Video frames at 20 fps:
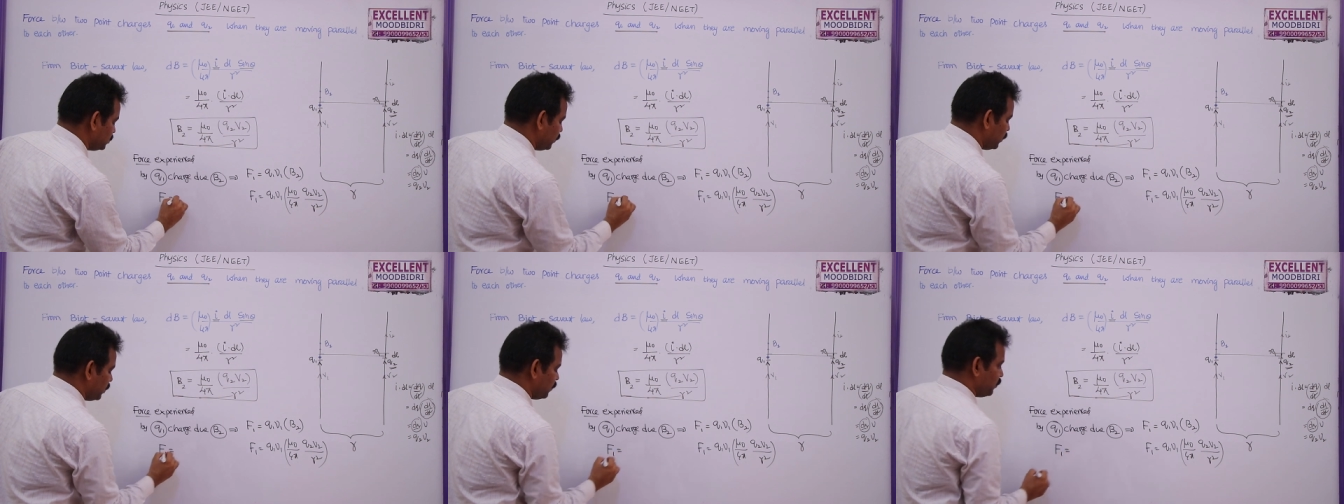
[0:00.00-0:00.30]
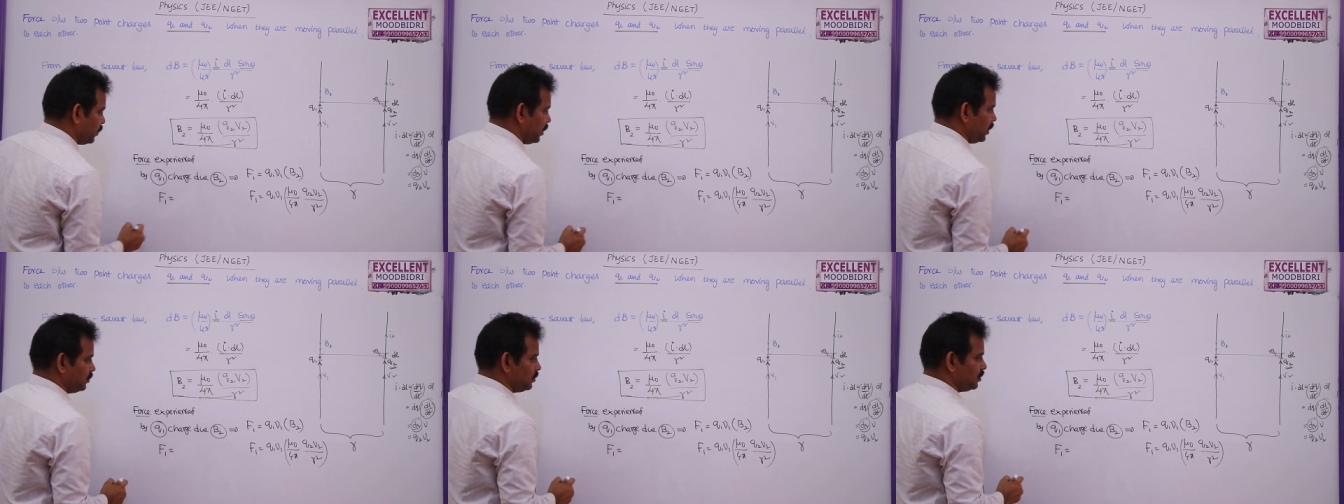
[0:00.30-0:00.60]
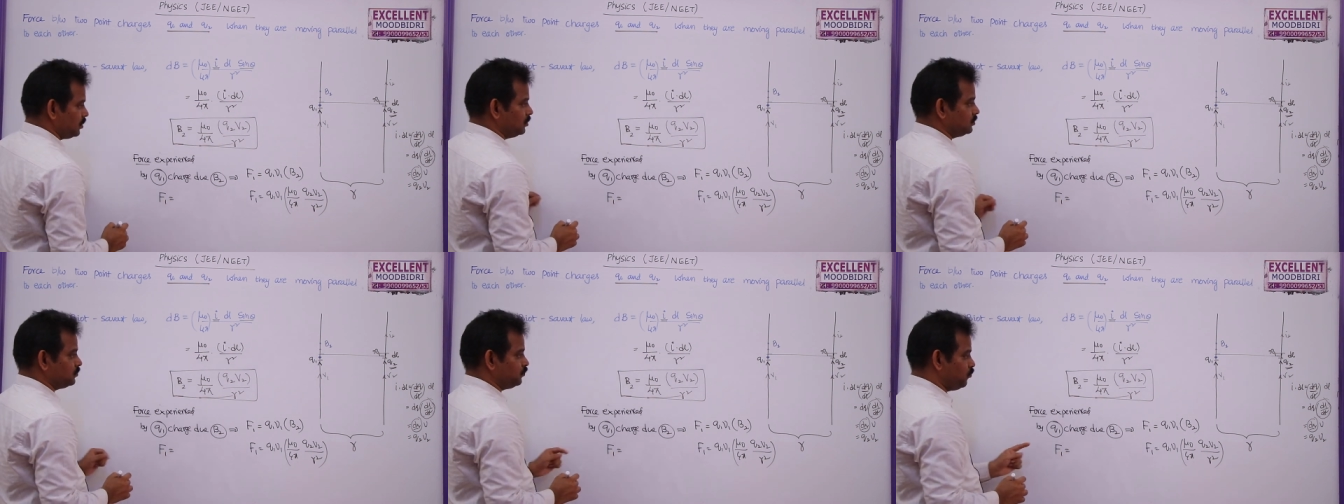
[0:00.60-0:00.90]
given by,
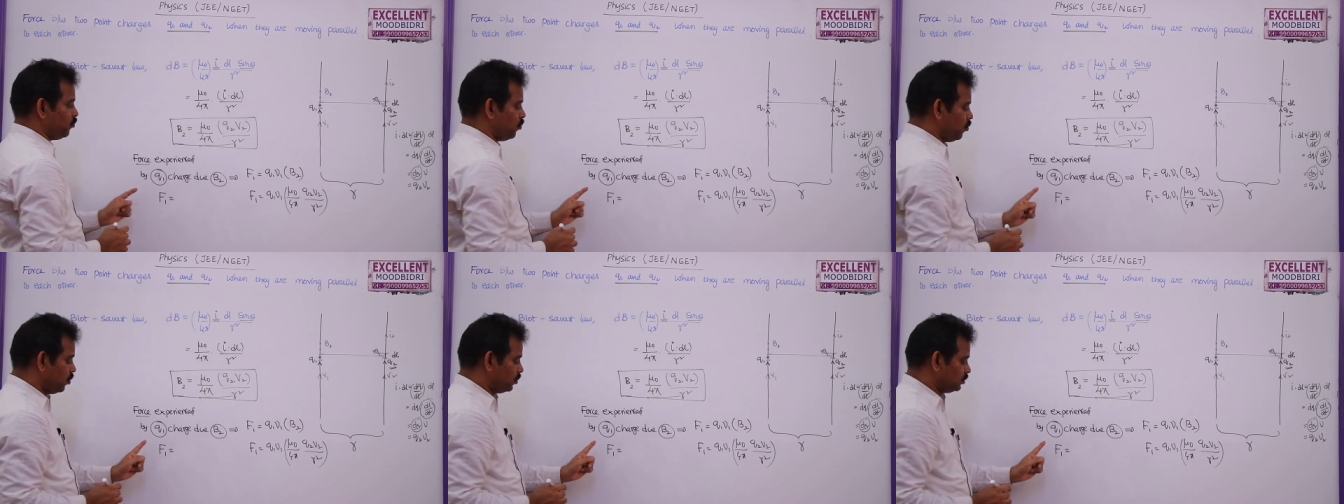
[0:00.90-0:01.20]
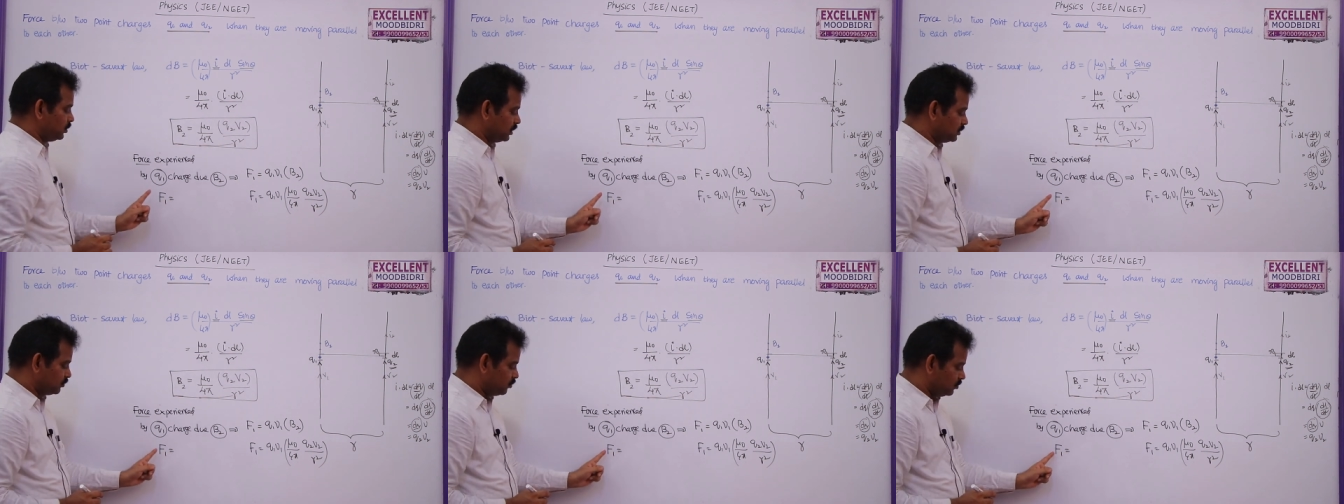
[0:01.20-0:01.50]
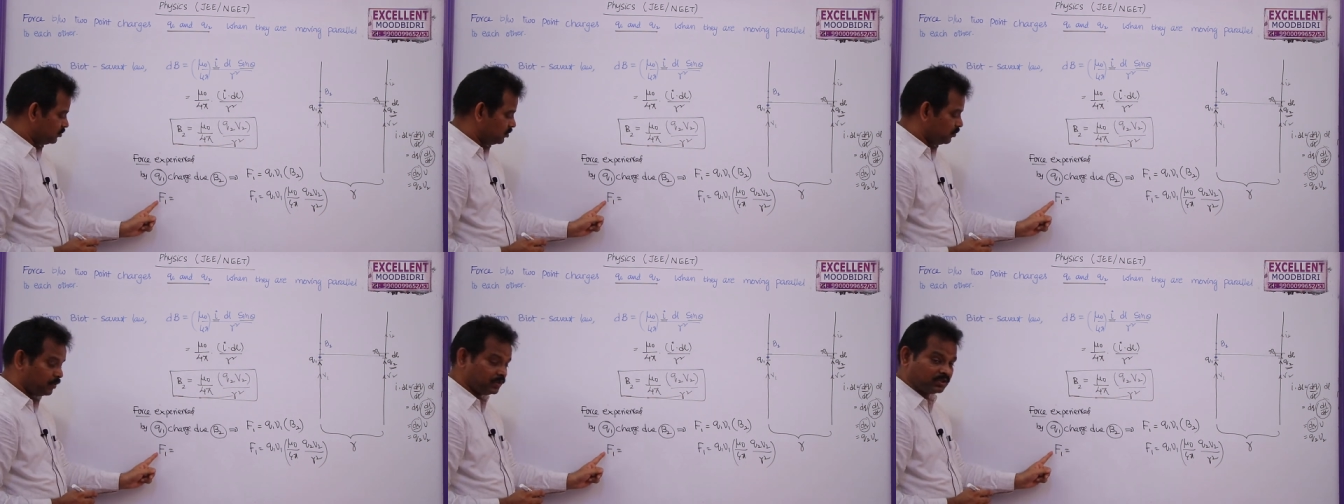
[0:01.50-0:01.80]
that is force
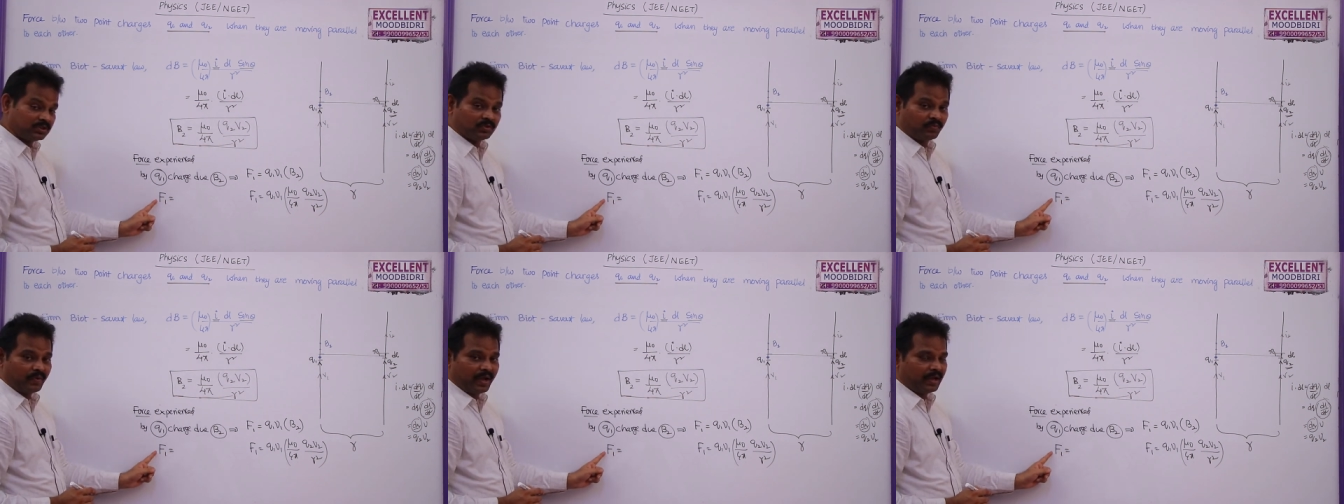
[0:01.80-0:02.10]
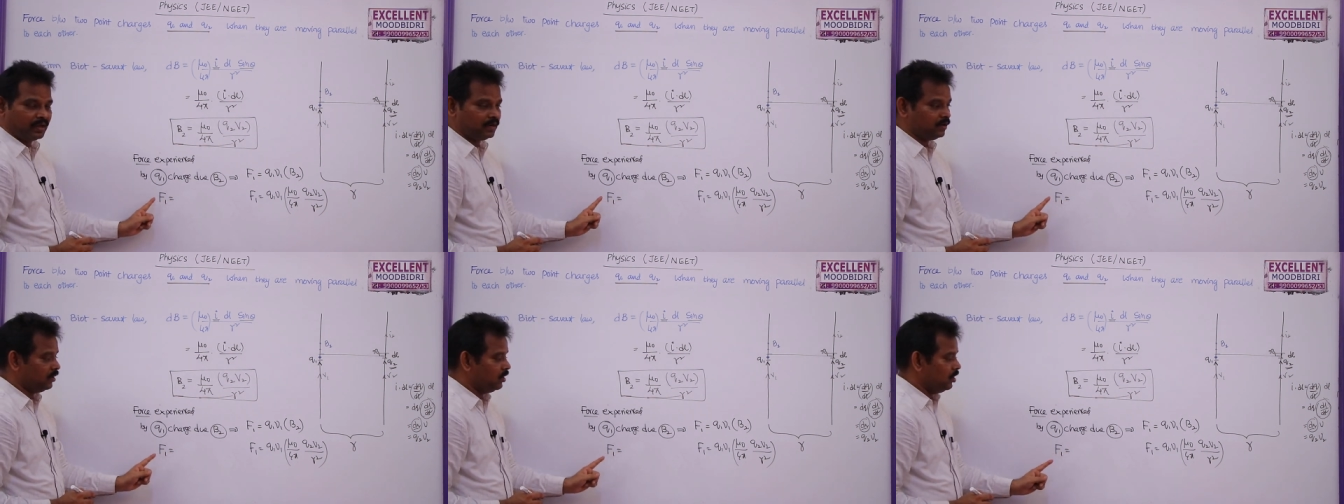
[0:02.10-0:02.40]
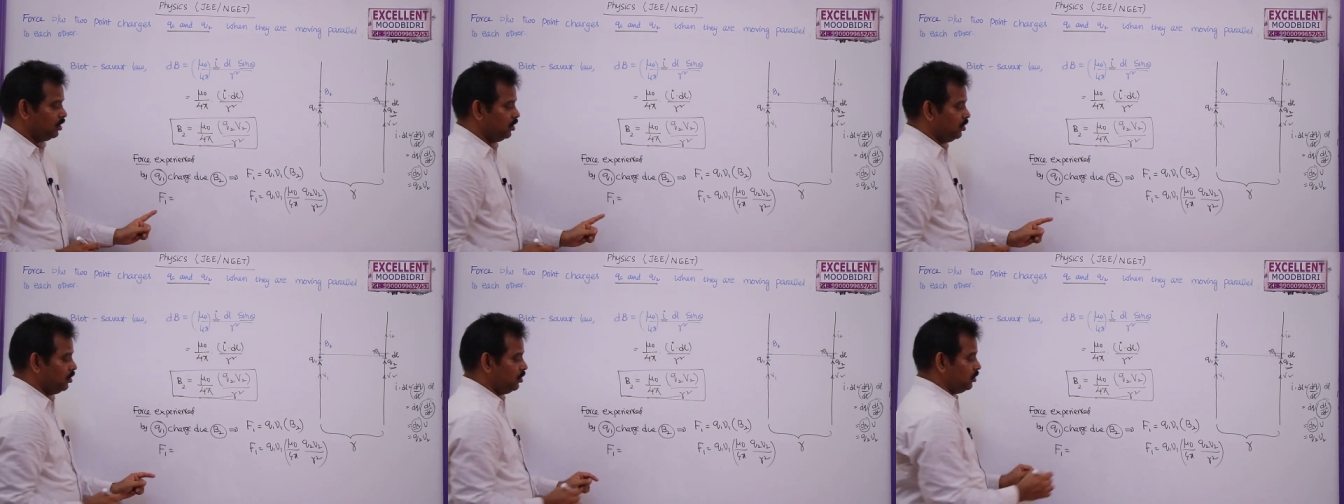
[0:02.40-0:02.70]
exponent of the first wire
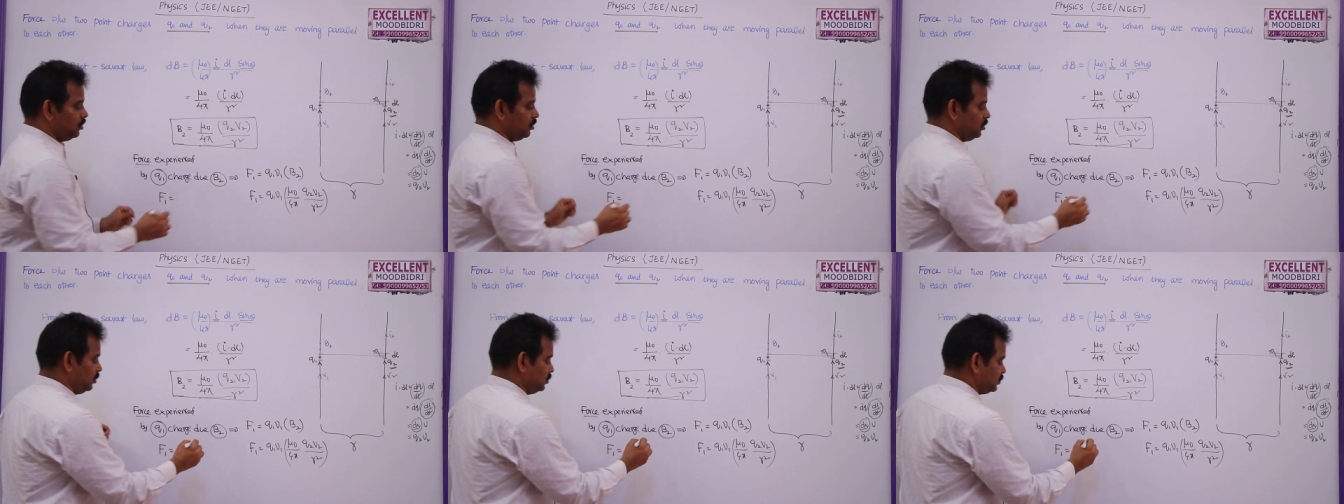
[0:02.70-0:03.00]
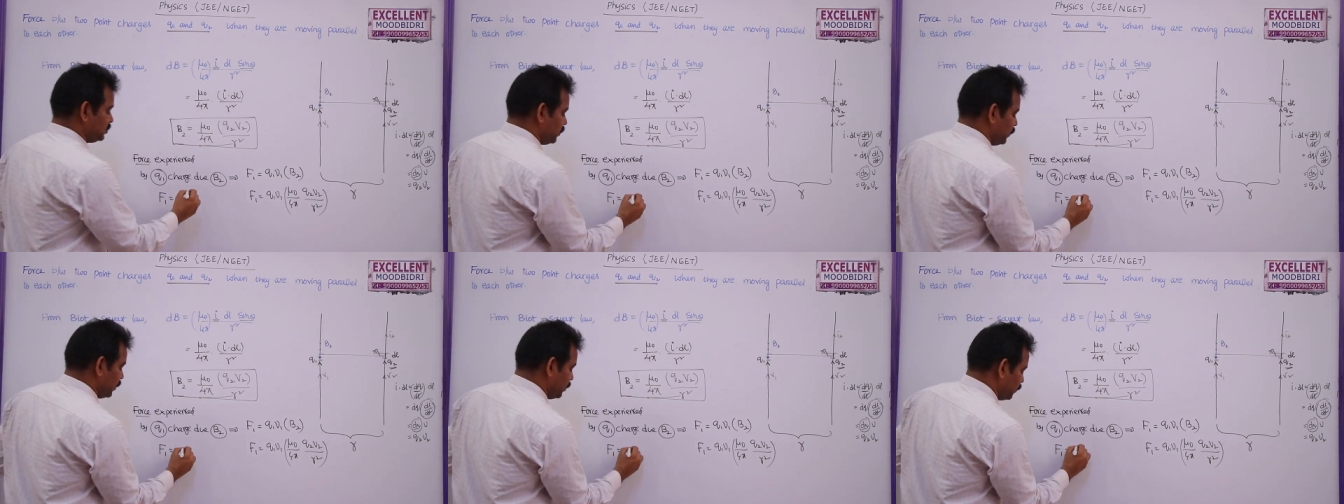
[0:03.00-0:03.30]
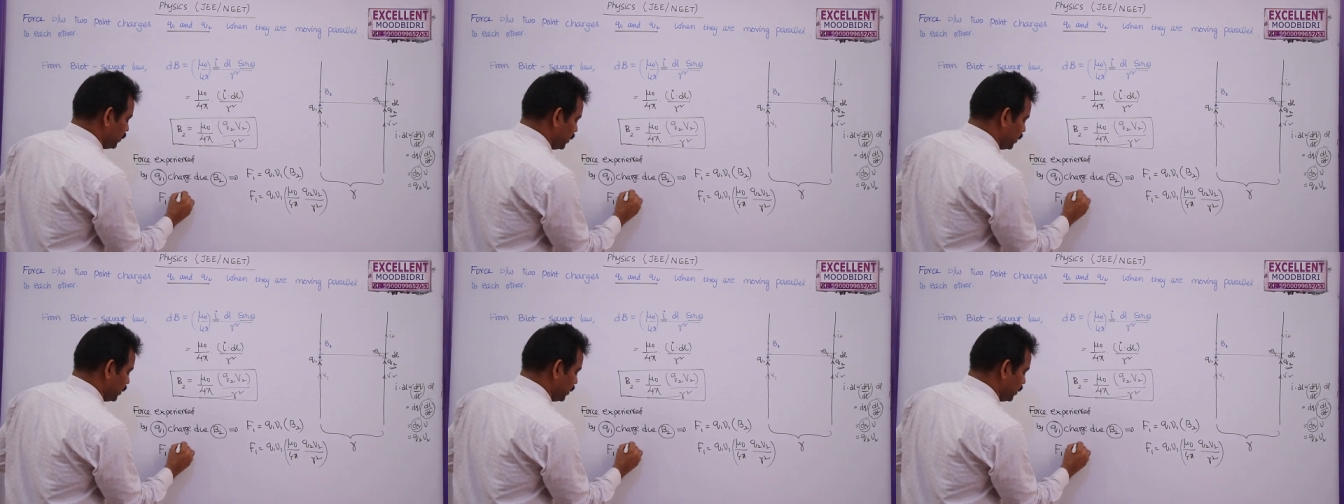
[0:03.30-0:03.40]
is given